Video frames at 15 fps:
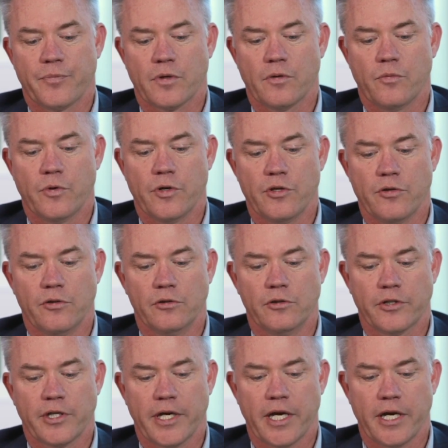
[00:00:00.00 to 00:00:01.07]
When you
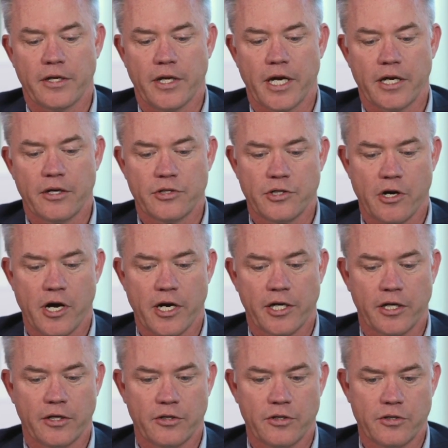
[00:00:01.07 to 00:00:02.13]
look at
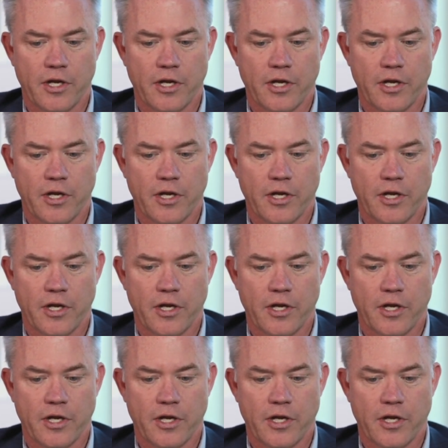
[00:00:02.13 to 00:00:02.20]
talking